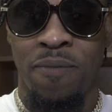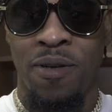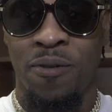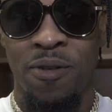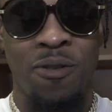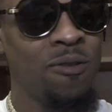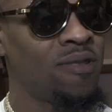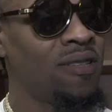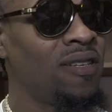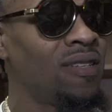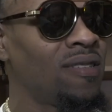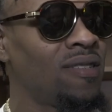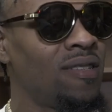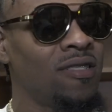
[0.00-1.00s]
on the losing
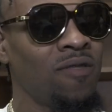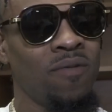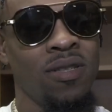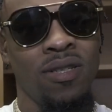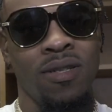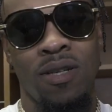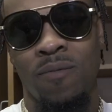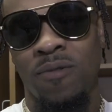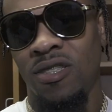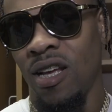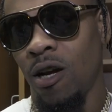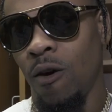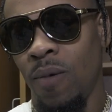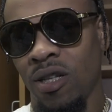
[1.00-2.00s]
end of this one, and we just
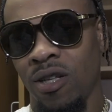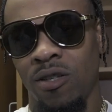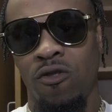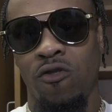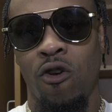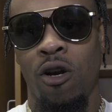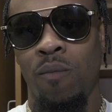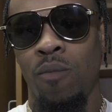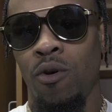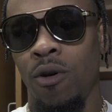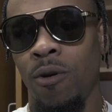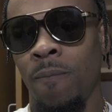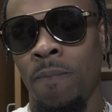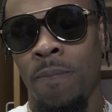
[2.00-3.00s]
got to go back to the drawing
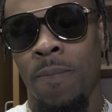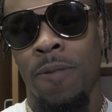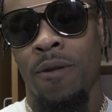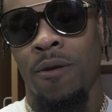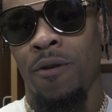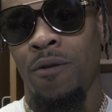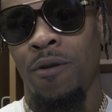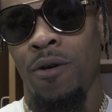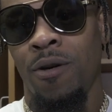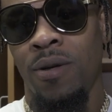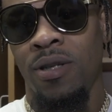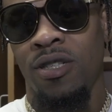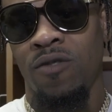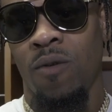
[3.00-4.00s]
board,
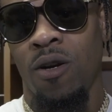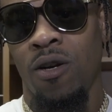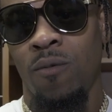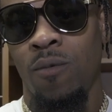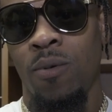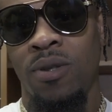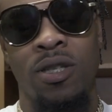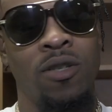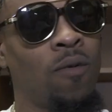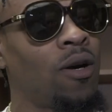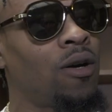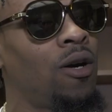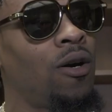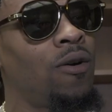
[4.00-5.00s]
and just work on what we need to
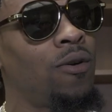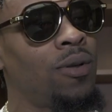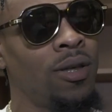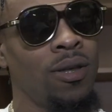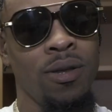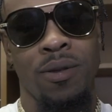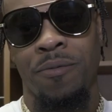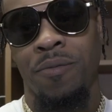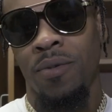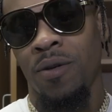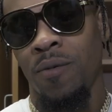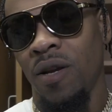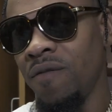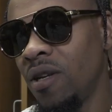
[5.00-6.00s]
work on and
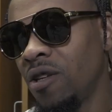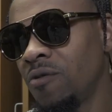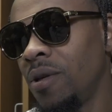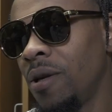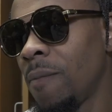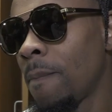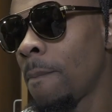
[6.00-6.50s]
get ready for next week.